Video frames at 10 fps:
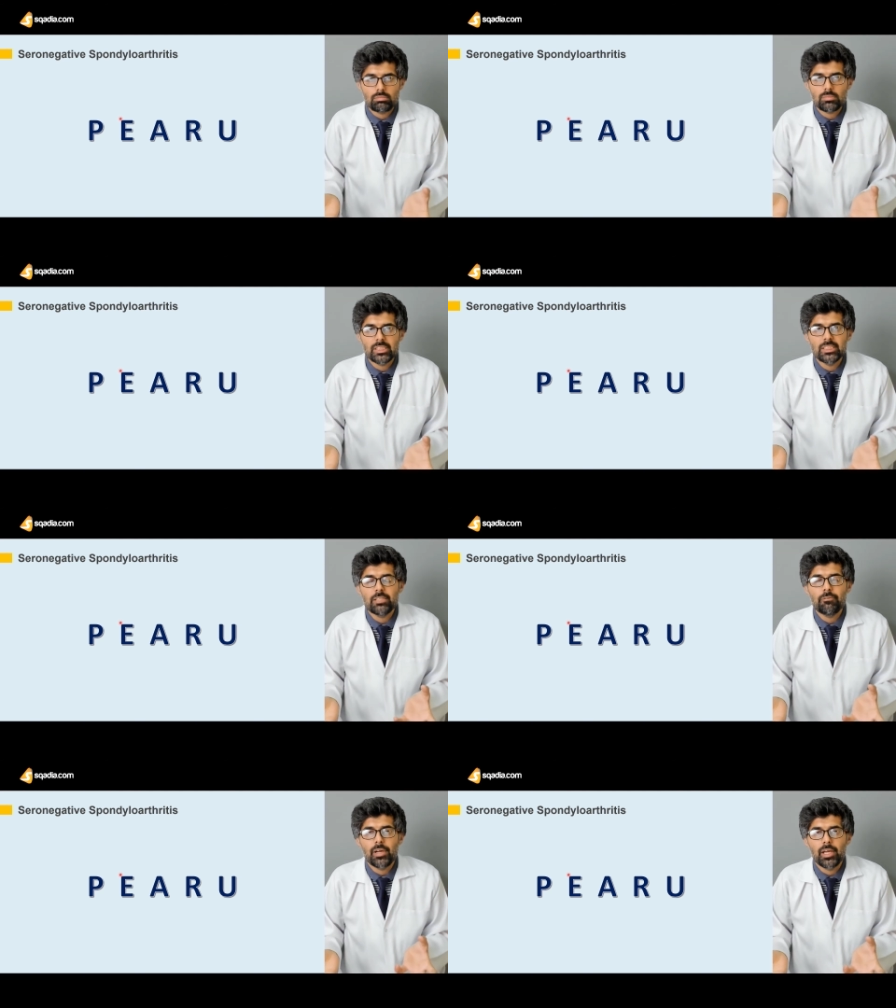easy
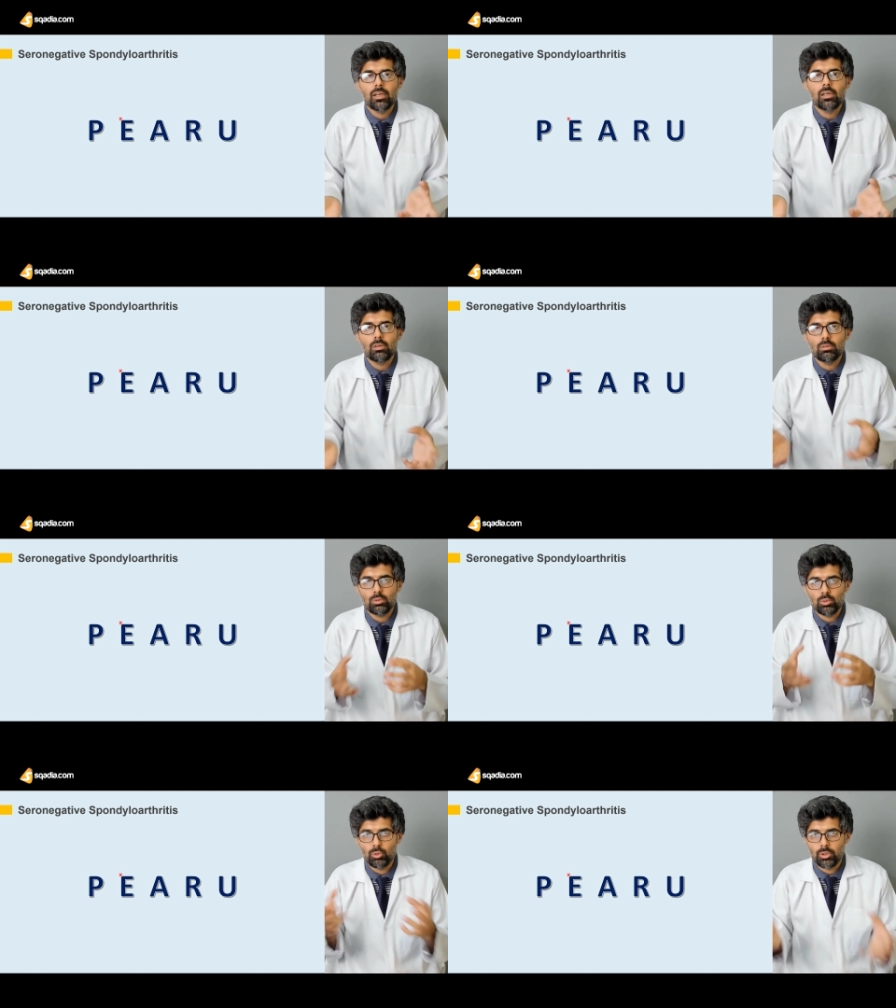way
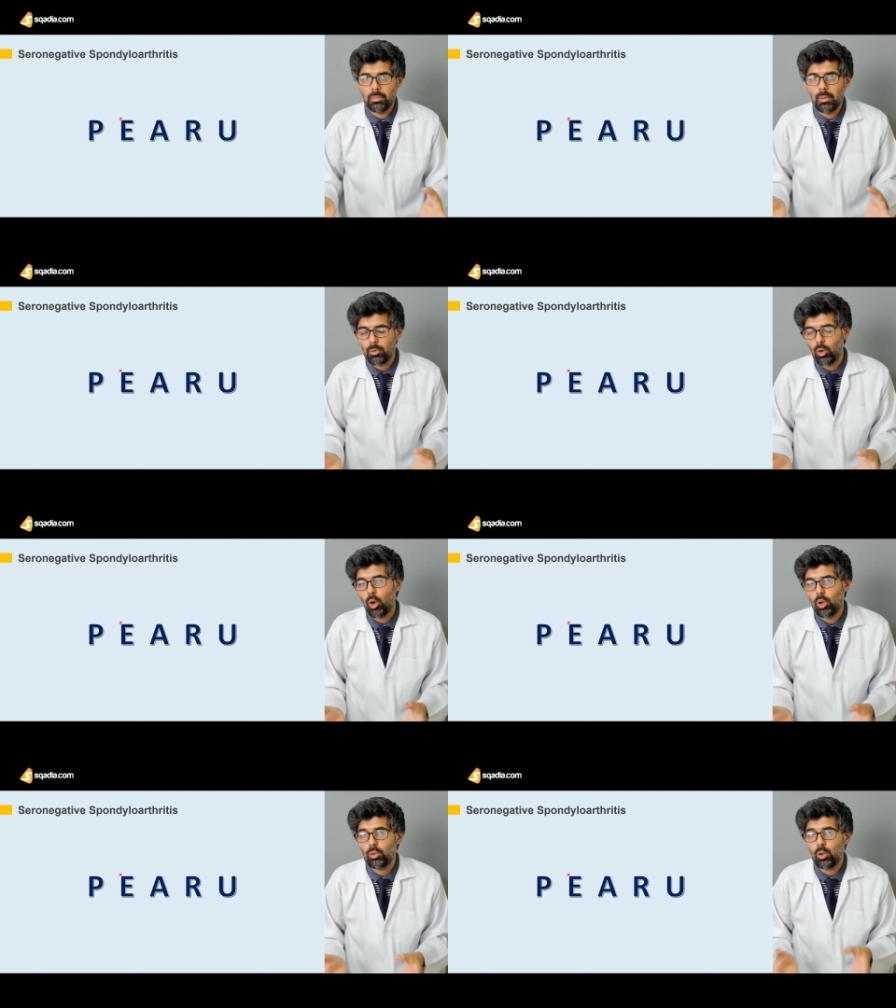to remember
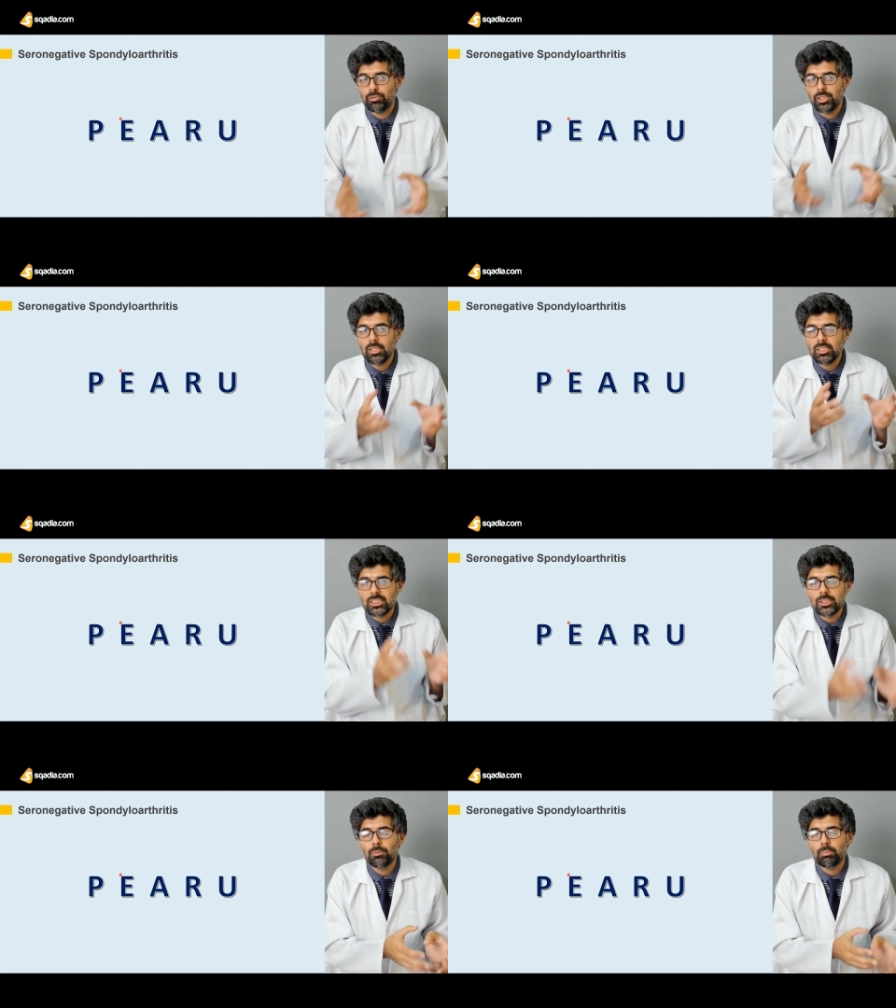all of the
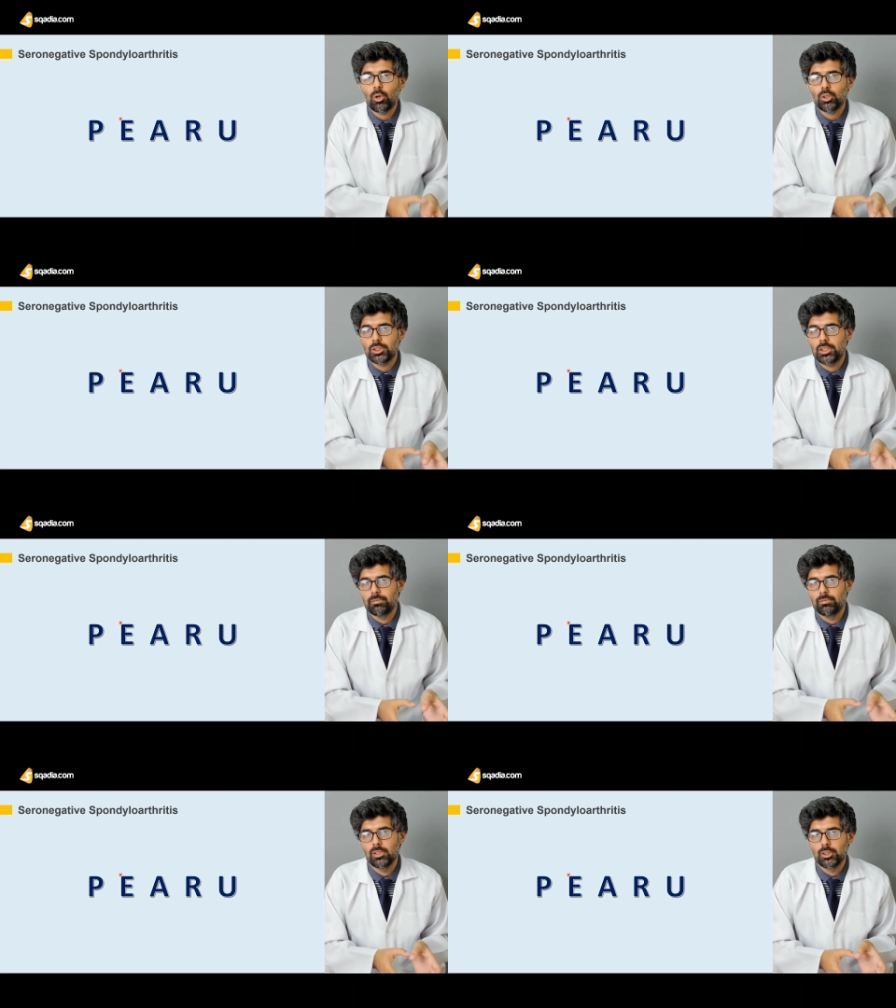seropositive
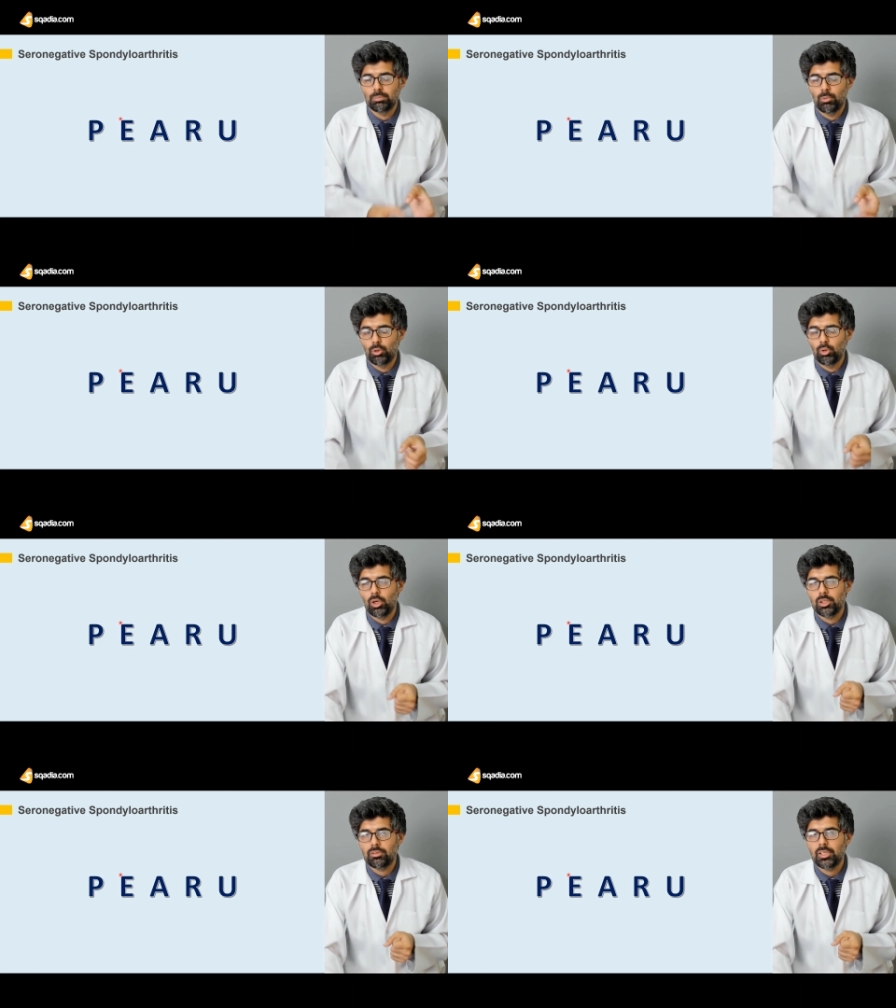
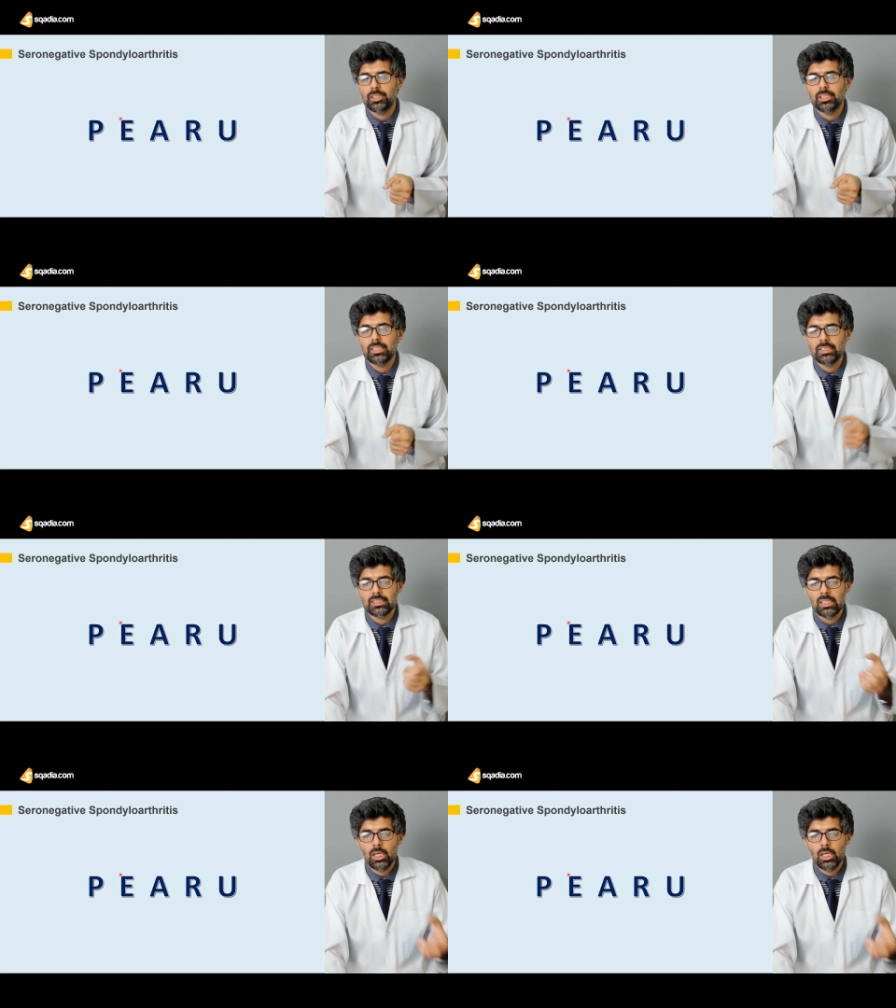spondyloarthritis.